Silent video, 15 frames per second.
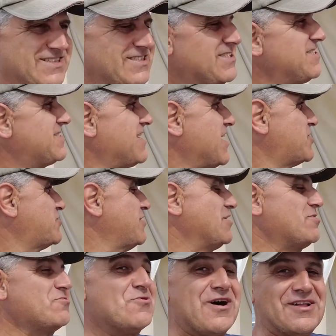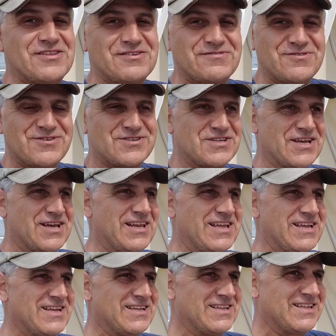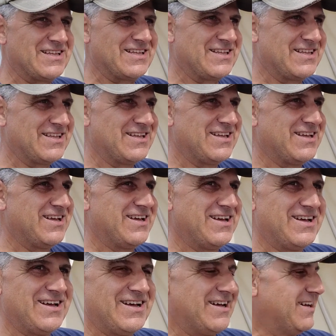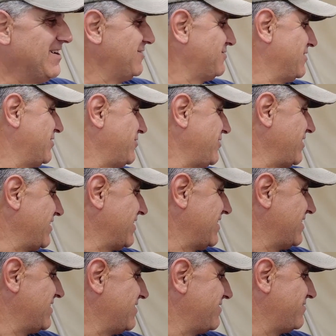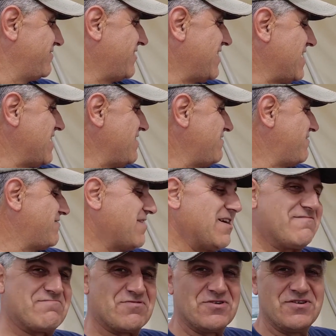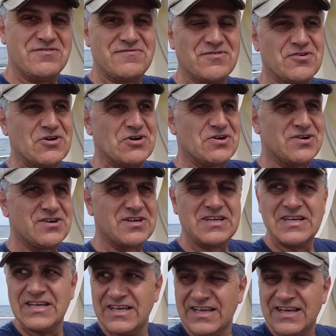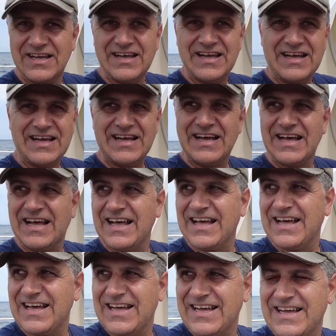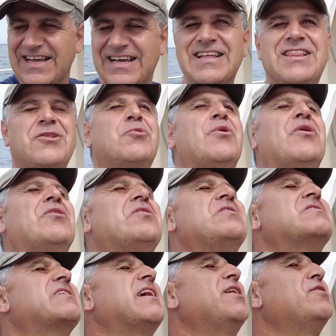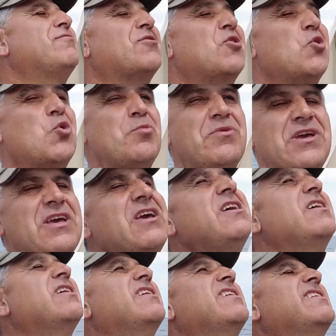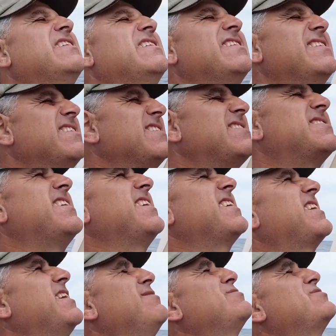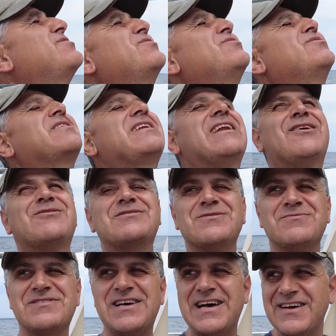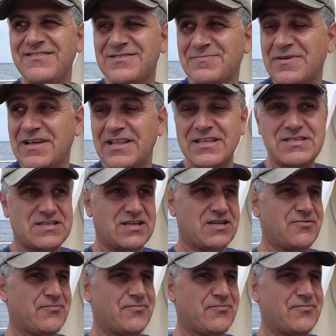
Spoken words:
This is actually wonderful sailing. We're doing a 5.4. The weather is kind of gloomy. The sun comes through the clouds sometimes, but it's